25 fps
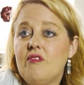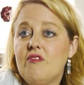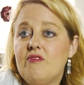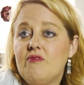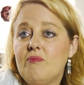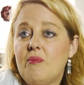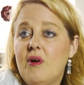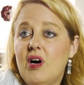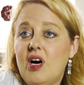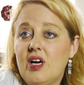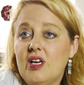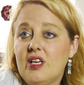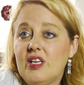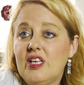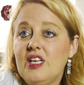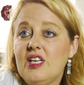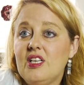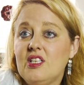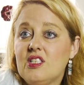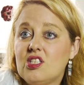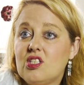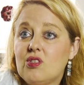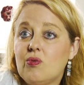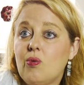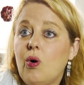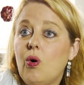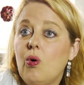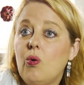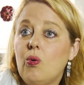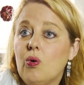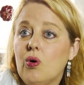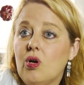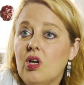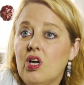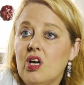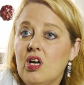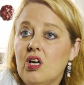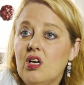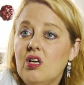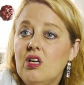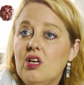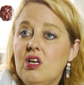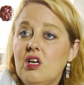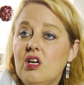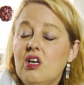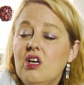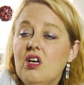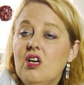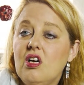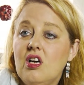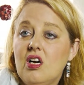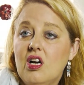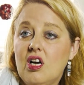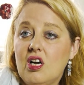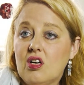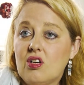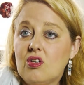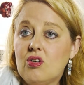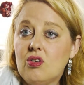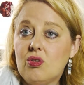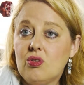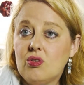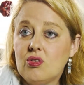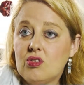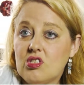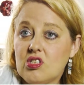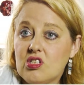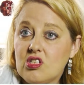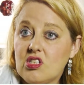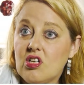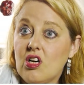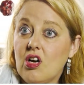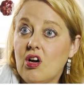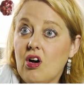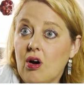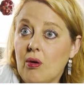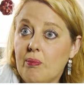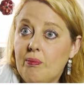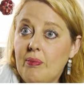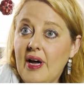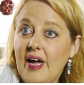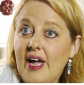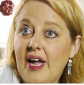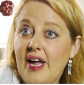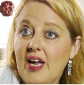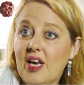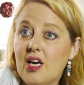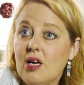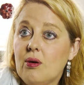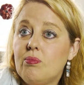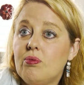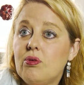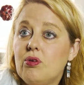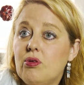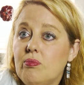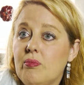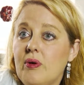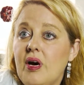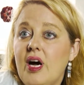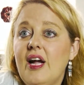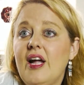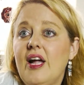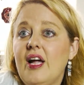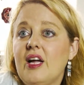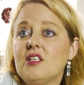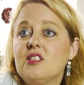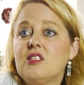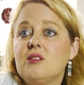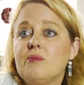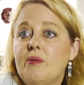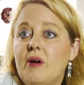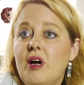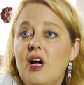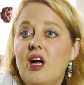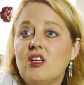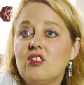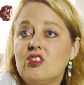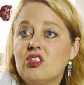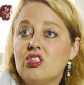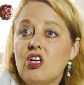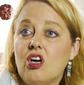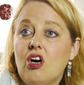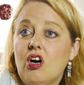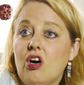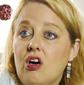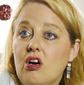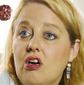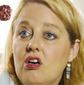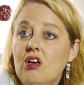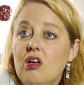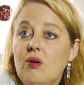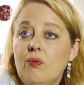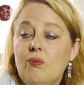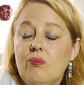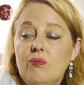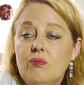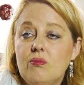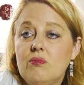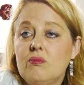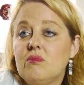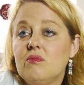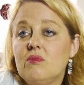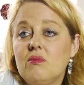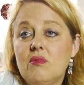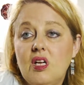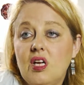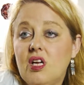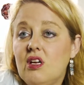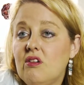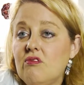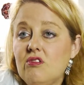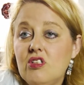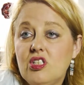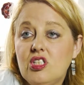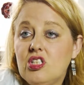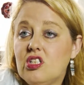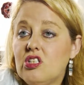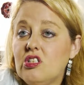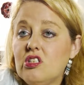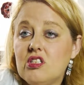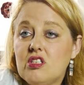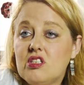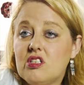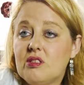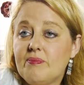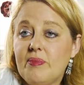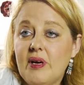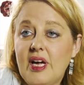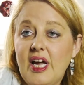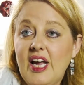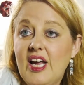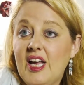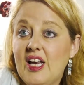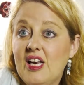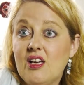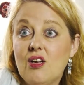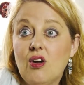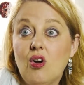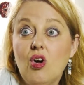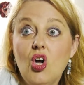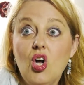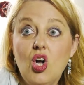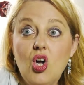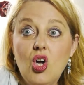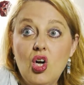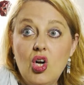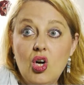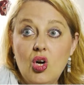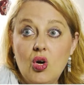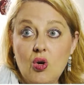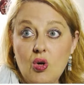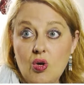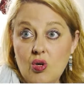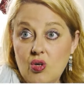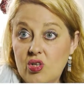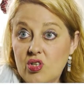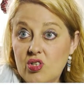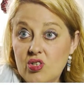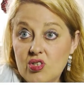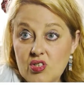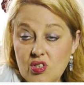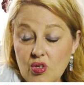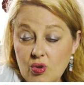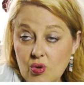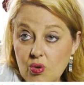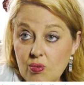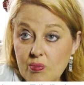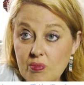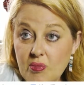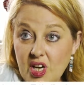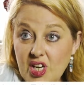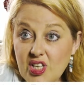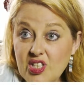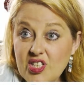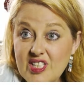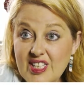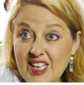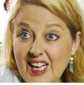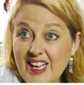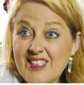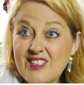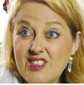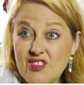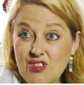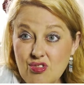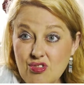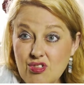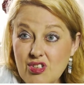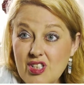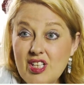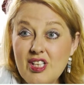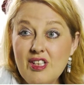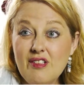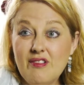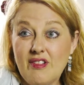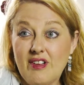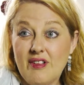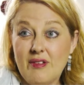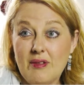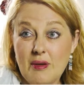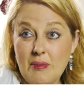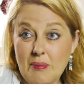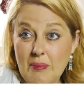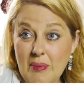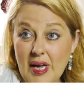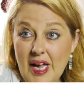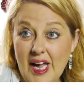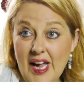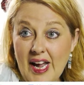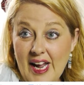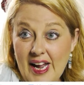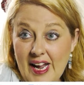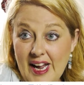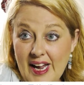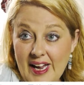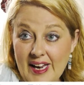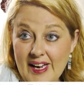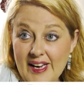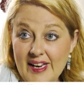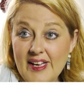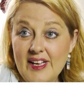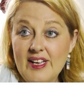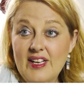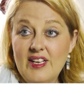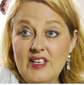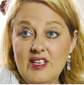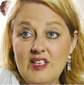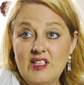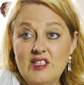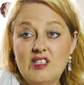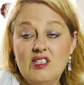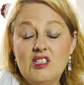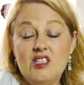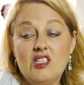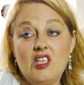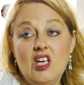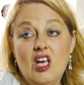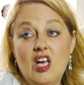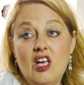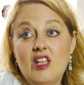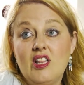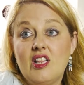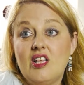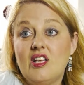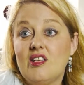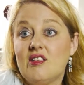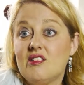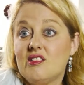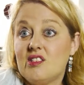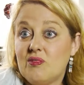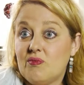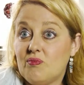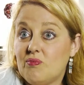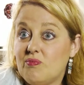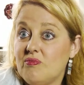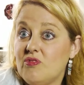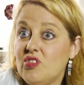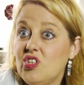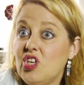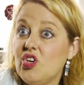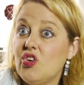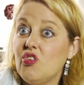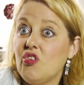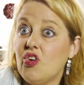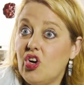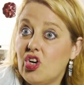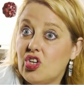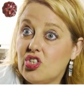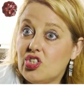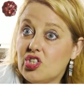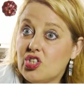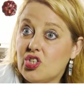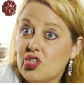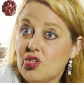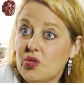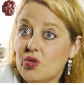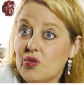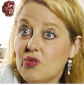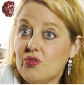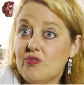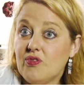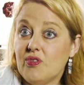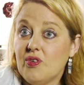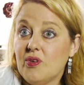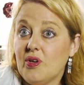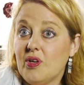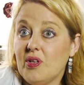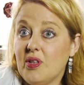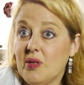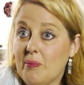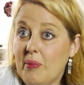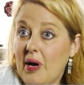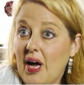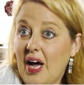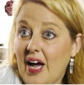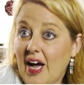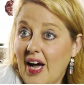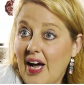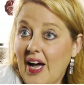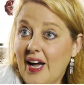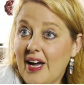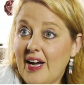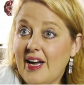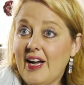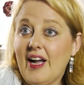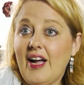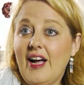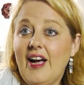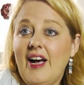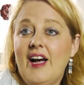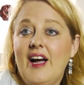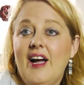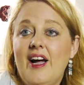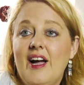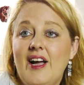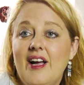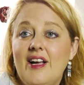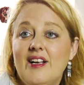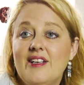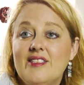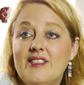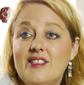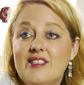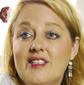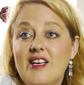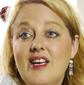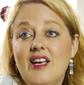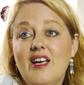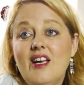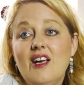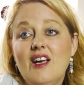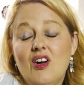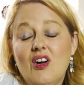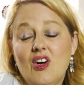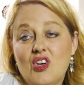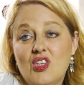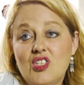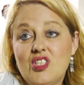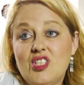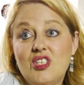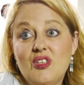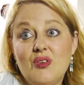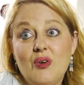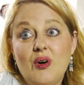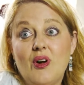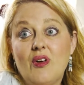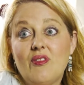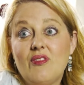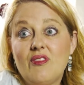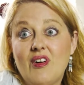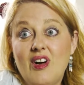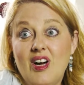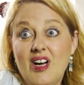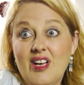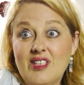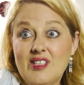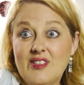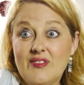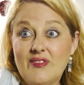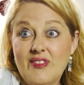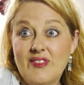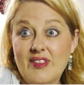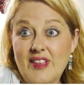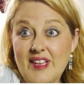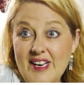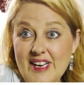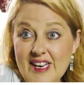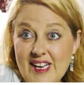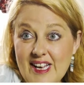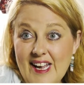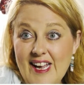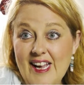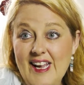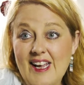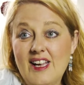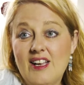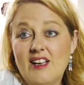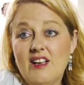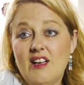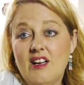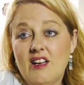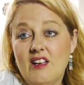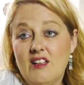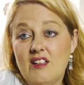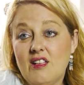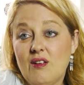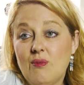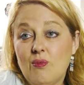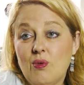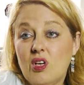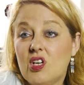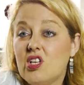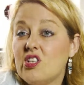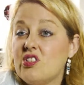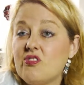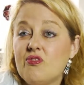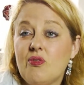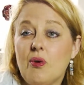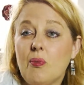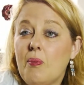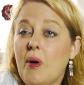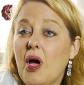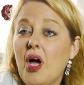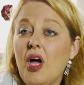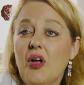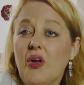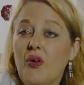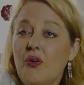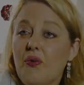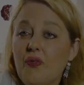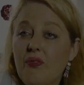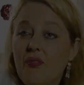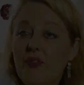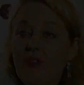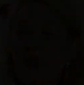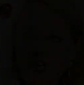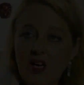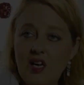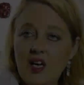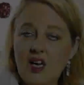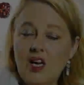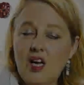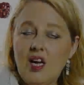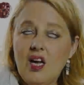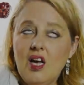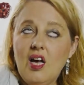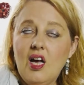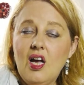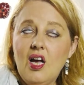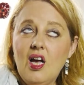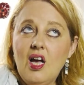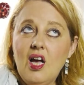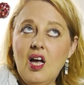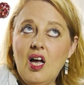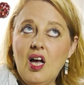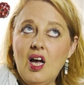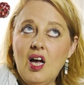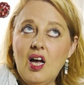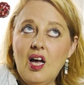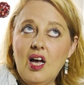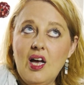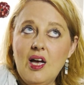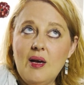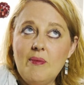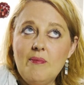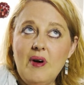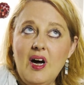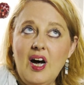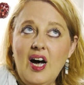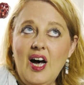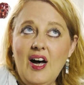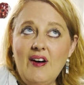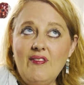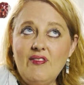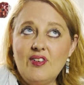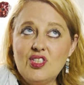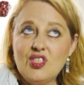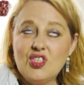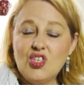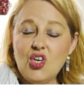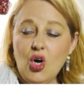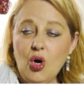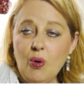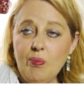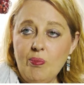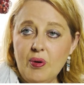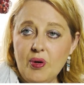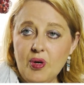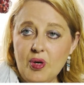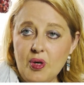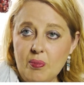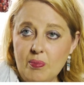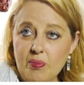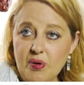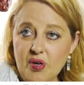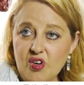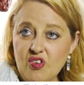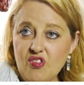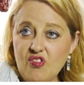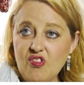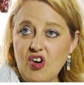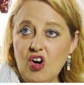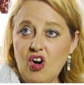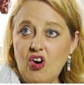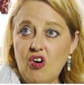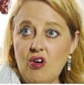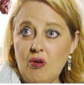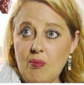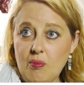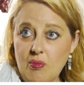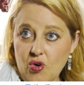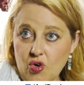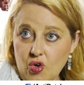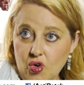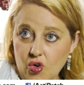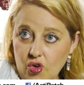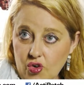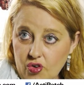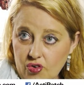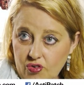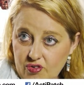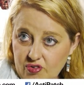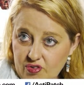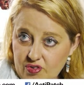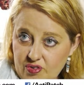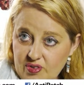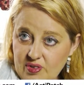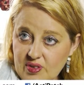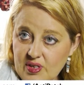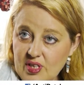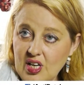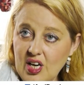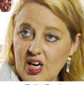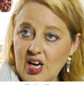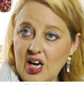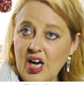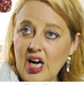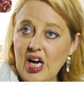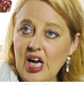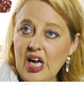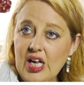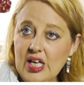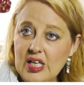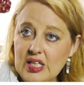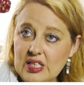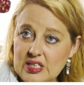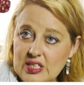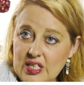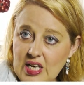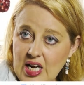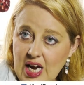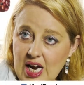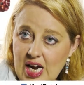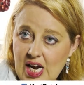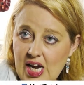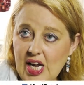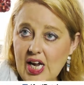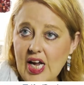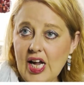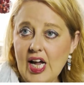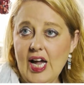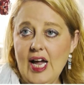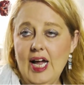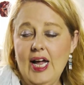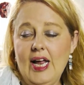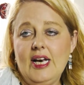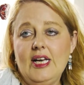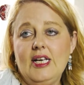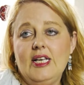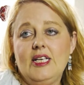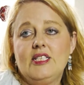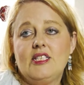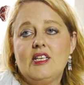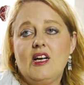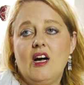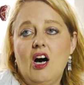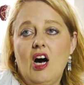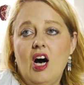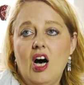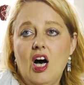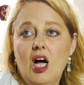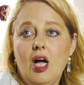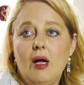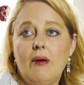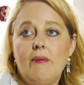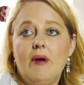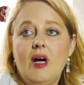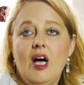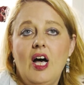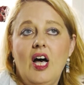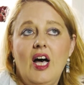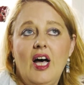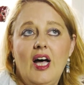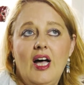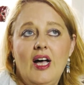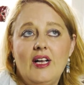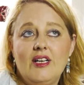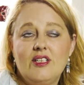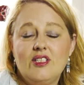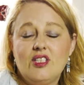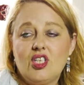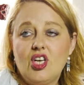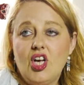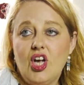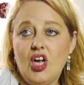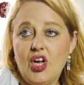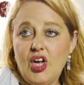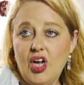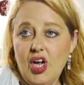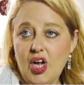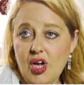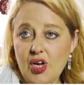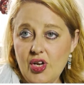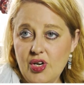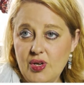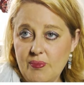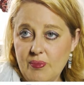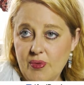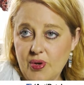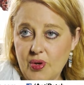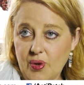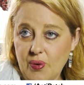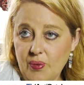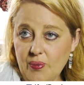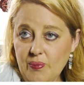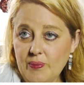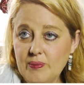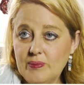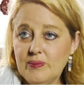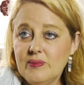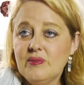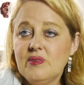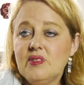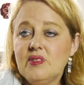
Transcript: If my knee's swollen and causes a lot of pain, I put my ACTIPATCH on, and it reduces the pain and almost gets rid of the pain. So that's neurological for the back and osteoarthritis for the knee, and it works for both. I have a top up of Oramorph that I can take at any time, and cocodamol.